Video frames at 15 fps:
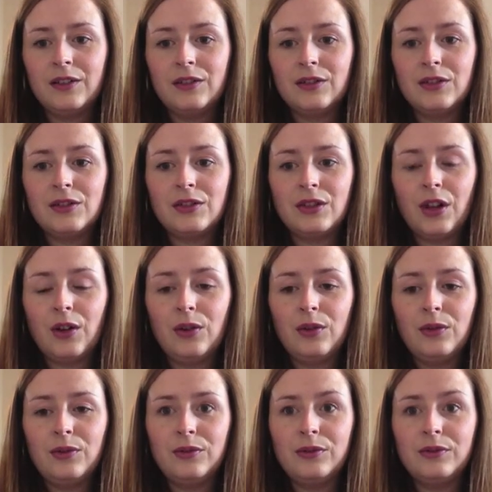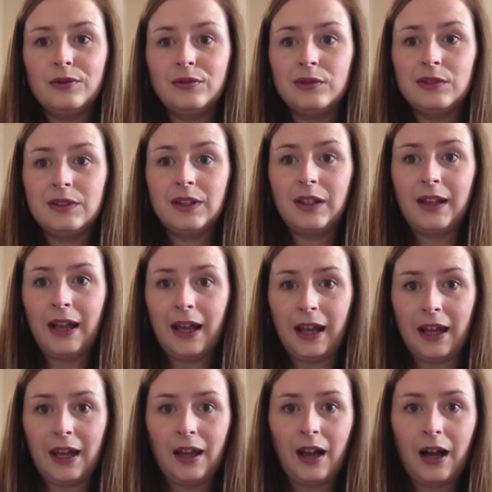So
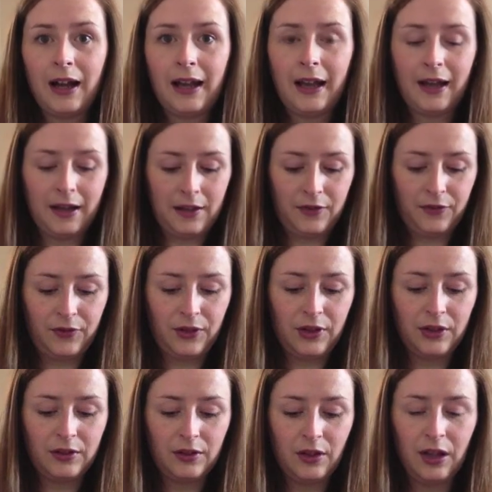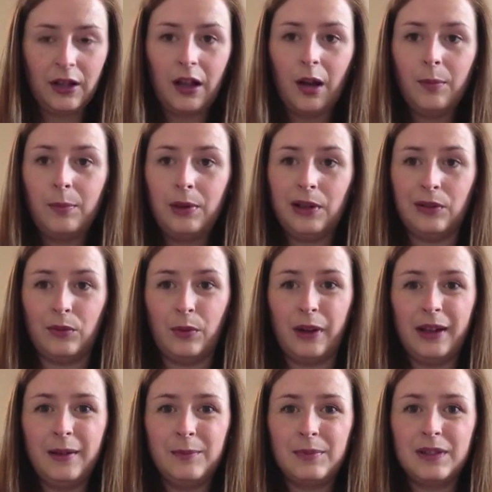today I have a couple of
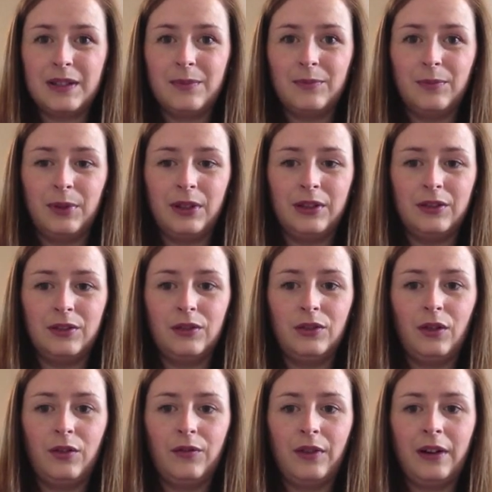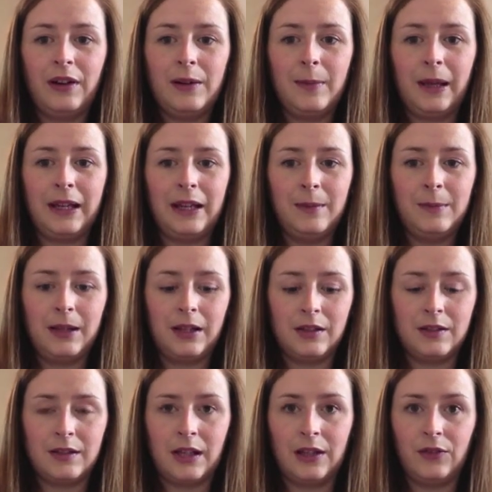whips, but not very many
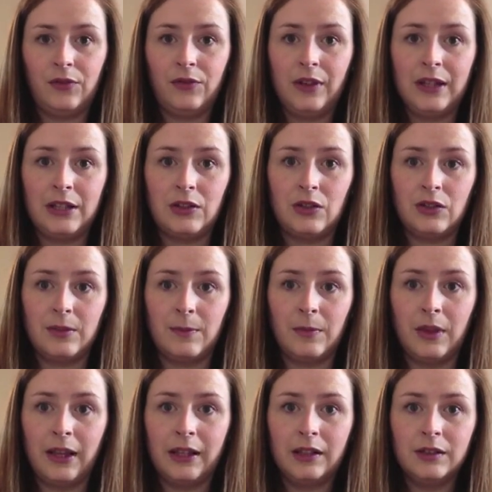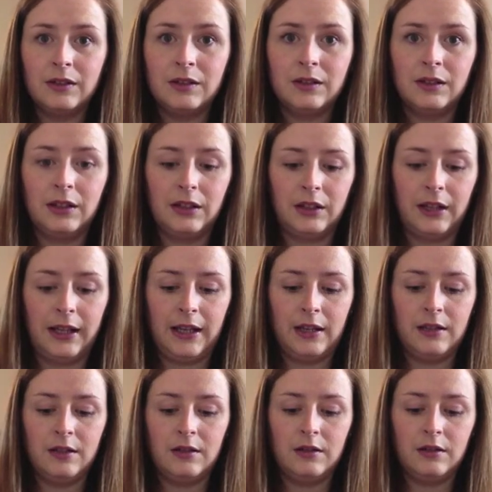because I've finished some things
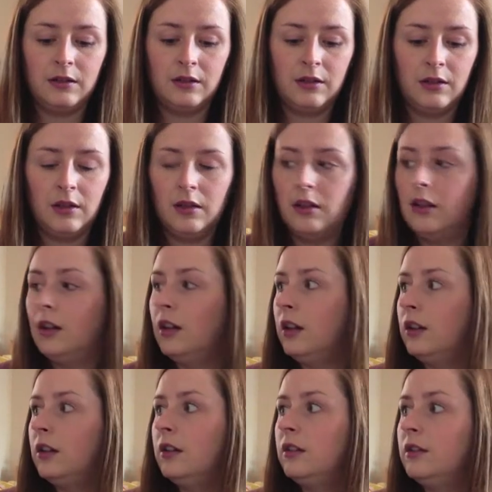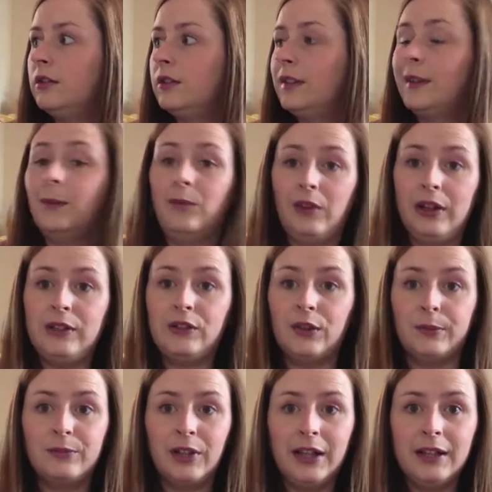and some finished
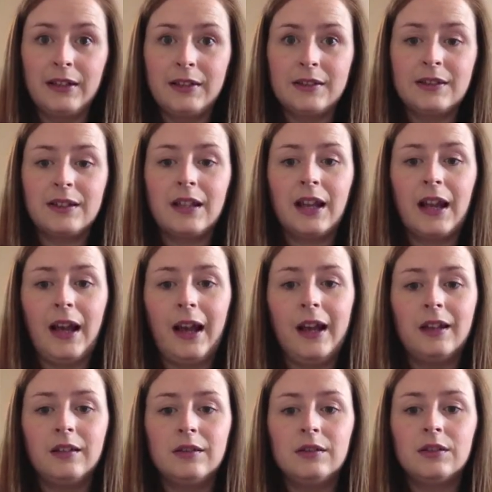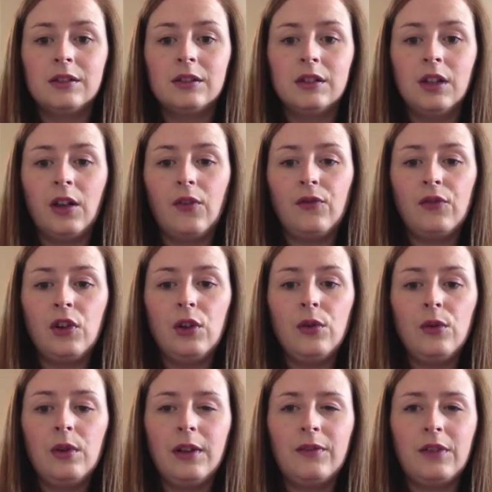objects and a few
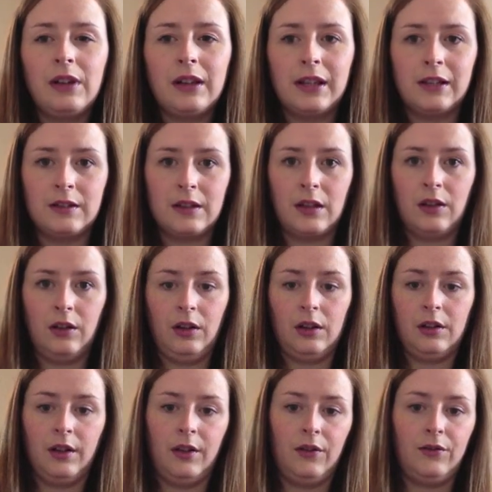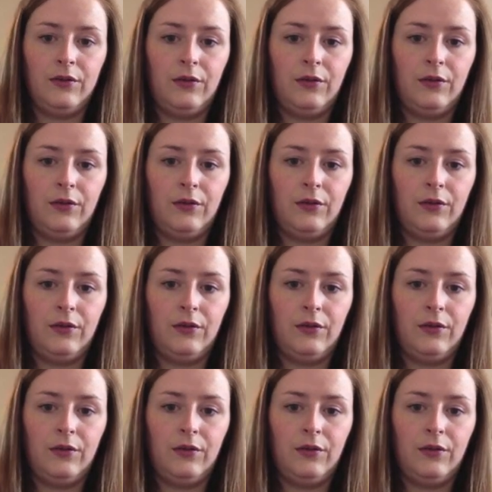lovely things that have